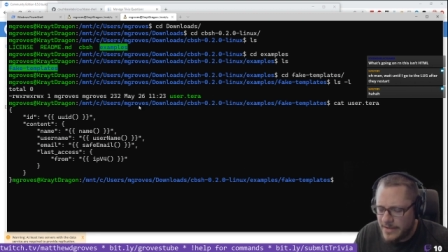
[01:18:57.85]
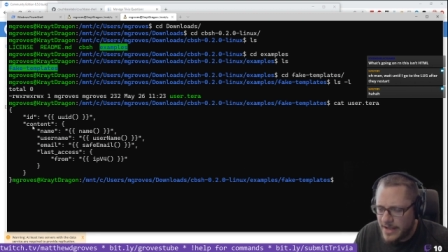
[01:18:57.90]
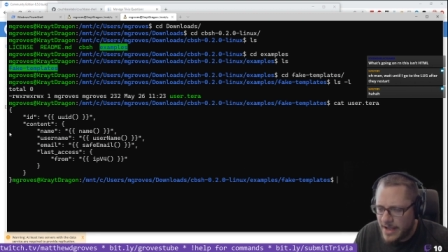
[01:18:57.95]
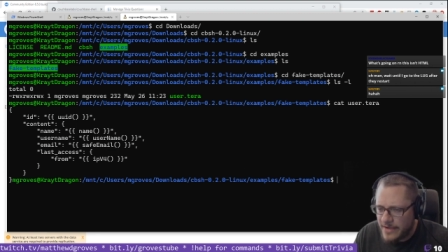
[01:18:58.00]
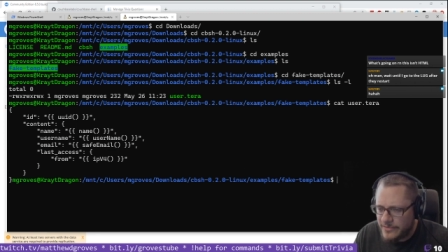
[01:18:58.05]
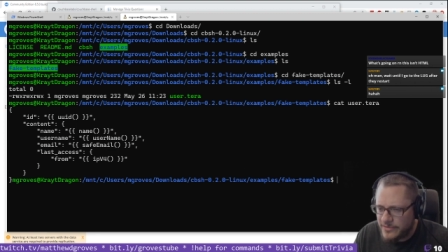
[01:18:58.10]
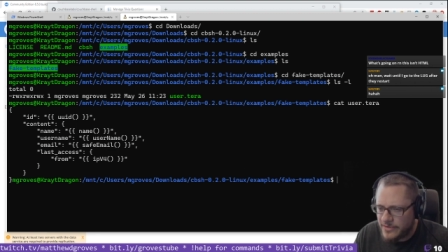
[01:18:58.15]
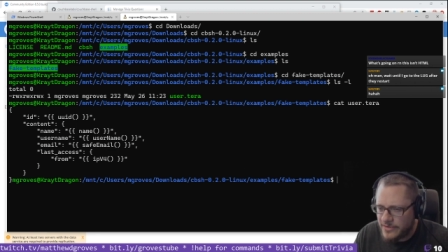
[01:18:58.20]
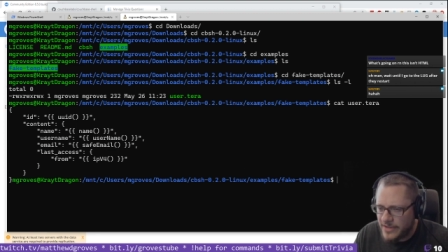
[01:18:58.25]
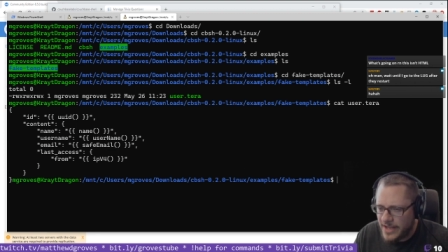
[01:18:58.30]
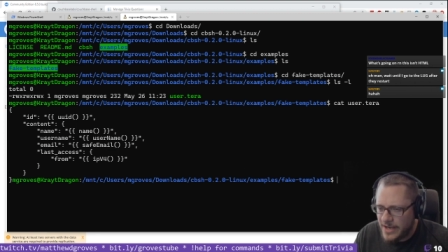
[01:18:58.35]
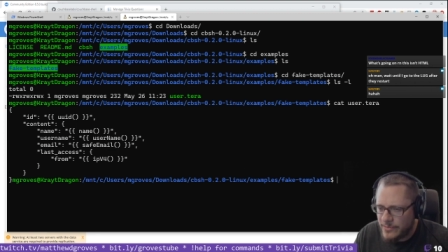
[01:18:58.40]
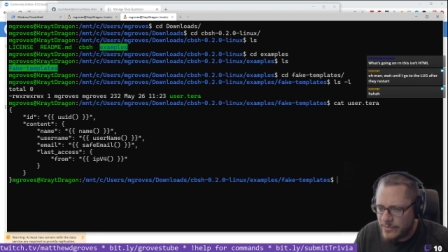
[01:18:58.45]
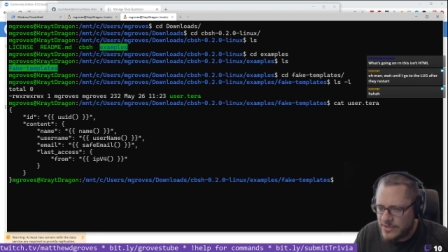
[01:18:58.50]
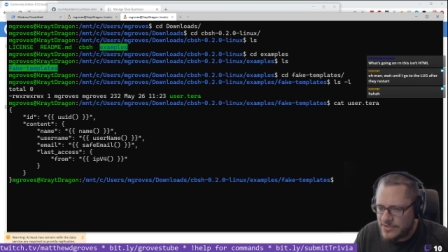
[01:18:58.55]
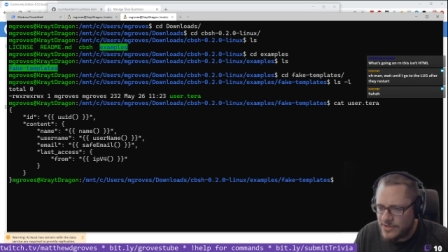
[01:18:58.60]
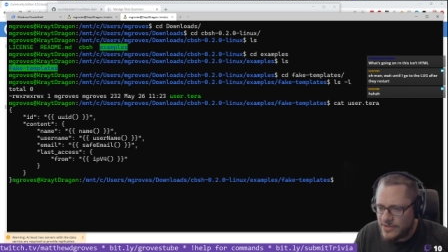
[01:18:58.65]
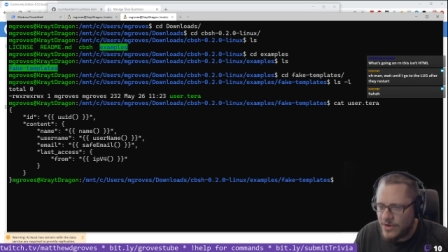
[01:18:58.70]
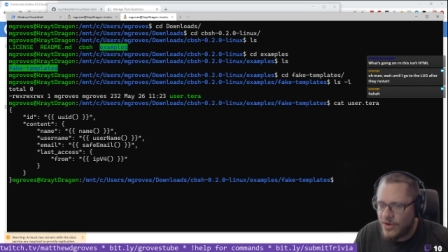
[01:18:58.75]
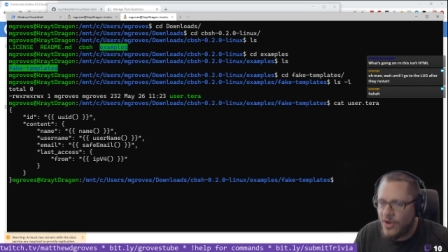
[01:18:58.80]
After they
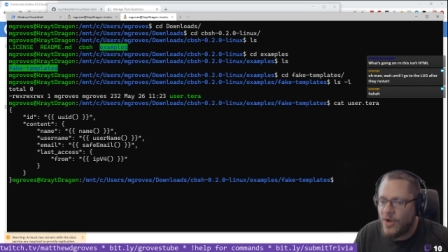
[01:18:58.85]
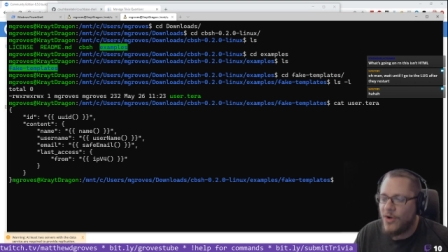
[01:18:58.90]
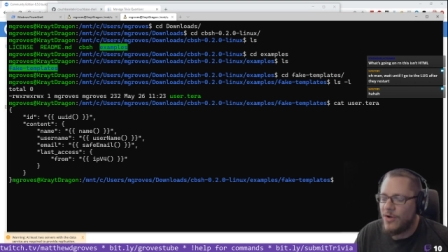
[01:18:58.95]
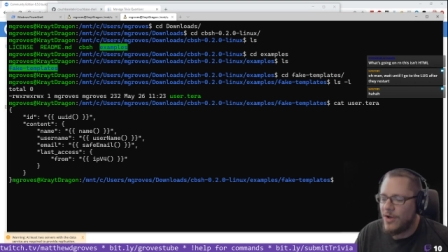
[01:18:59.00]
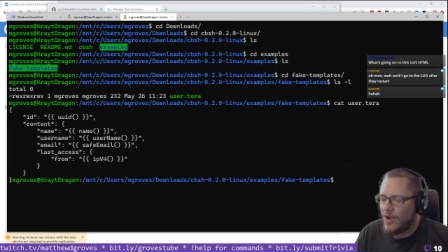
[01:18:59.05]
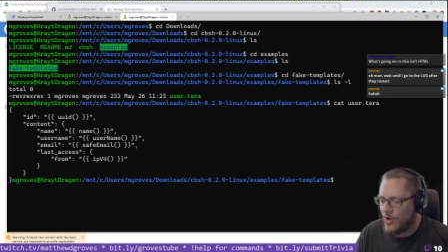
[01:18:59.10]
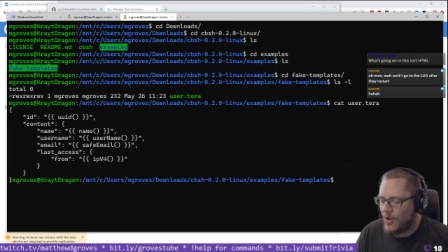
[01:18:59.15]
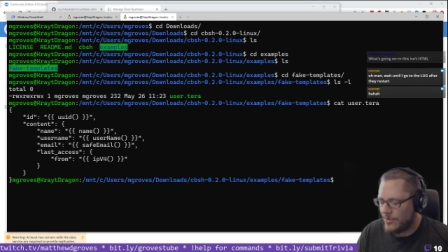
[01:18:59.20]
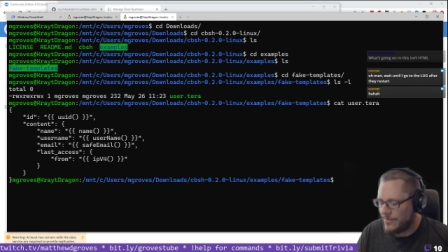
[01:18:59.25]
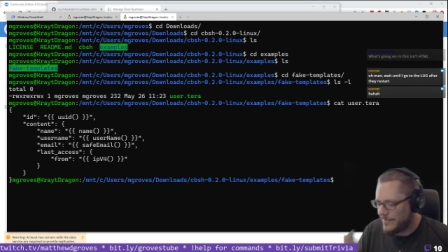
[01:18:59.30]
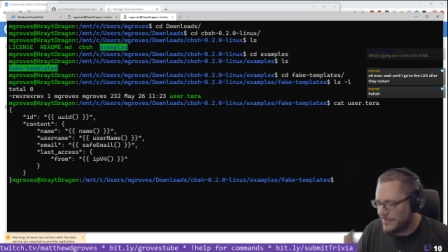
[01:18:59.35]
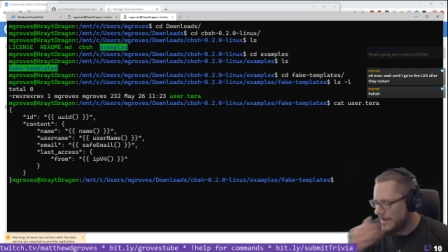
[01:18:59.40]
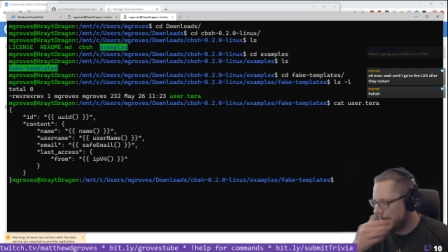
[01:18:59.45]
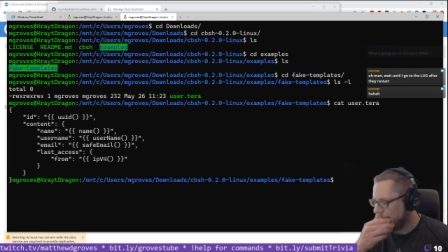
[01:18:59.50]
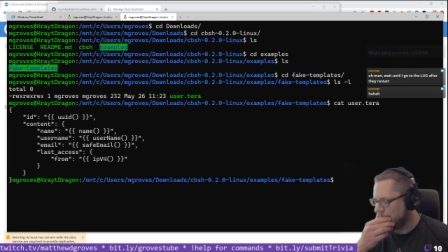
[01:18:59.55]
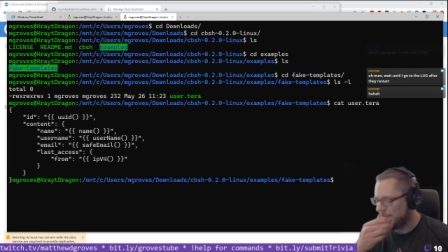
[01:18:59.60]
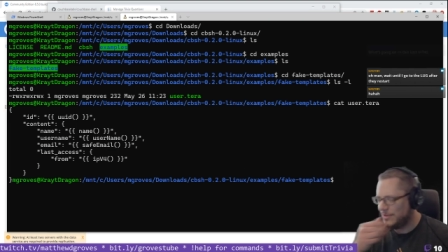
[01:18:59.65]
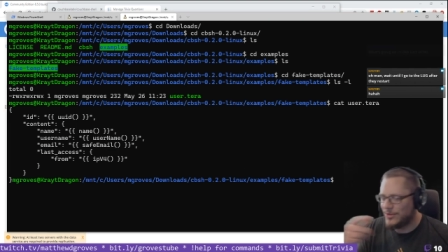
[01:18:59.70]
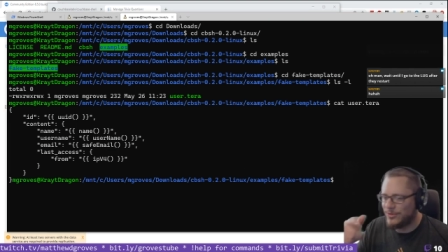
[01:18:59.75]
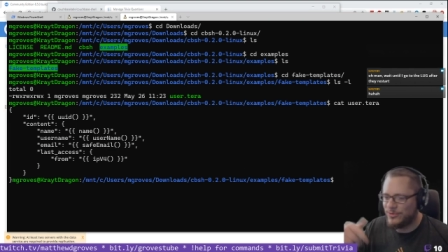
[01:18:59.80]
restart? Oh,
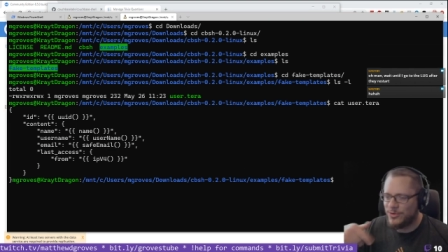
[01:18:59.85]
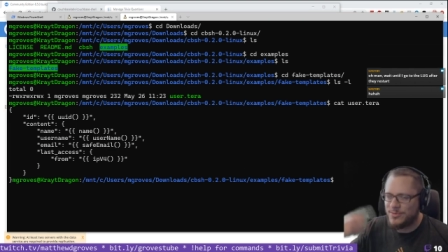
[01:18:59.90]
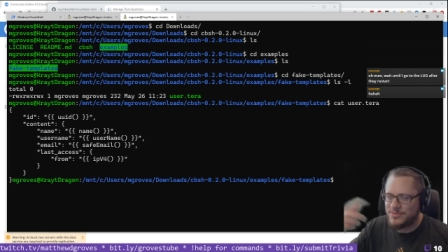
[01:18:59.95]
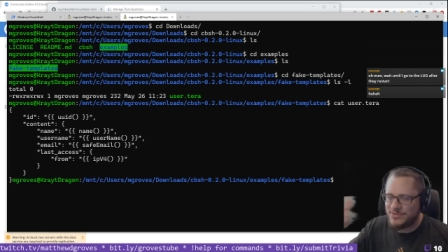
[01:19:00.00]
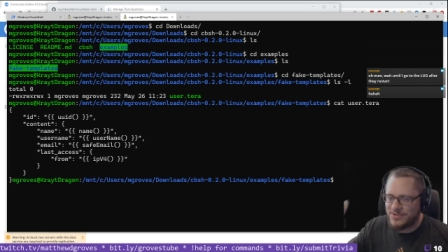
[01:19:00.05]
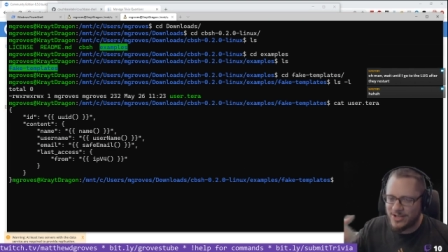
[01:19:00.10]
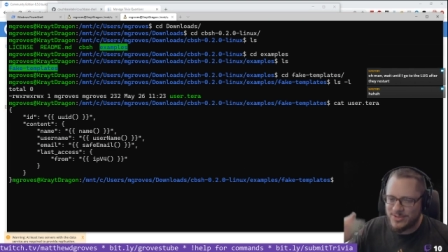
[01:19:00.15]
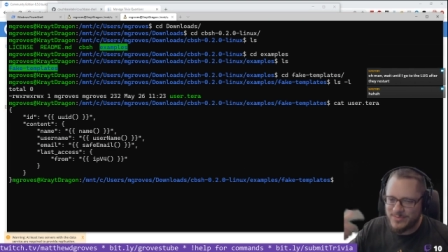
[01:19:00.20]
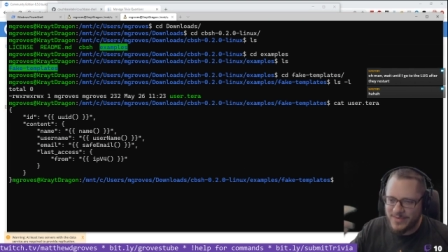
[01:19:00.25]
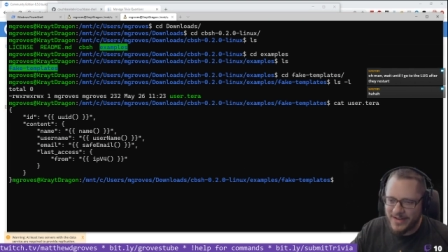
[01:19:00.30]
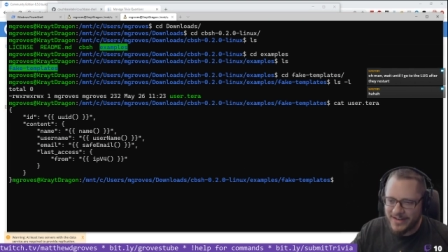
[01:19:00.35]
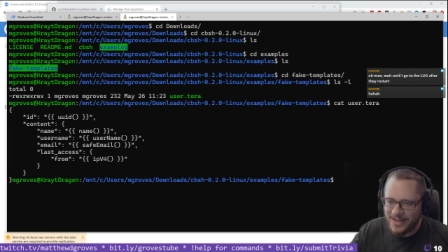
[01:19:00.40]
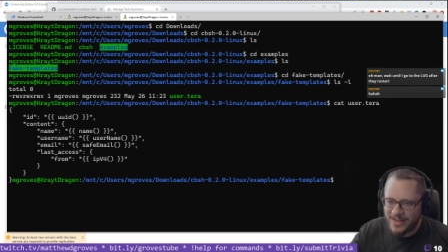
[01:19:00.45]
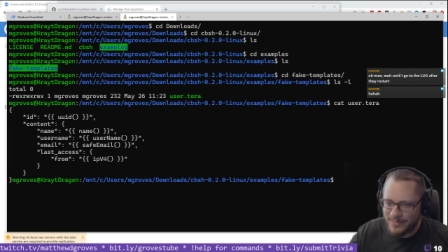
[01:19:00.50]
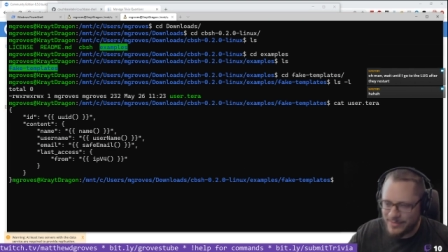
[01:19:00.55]
after the group starts back up.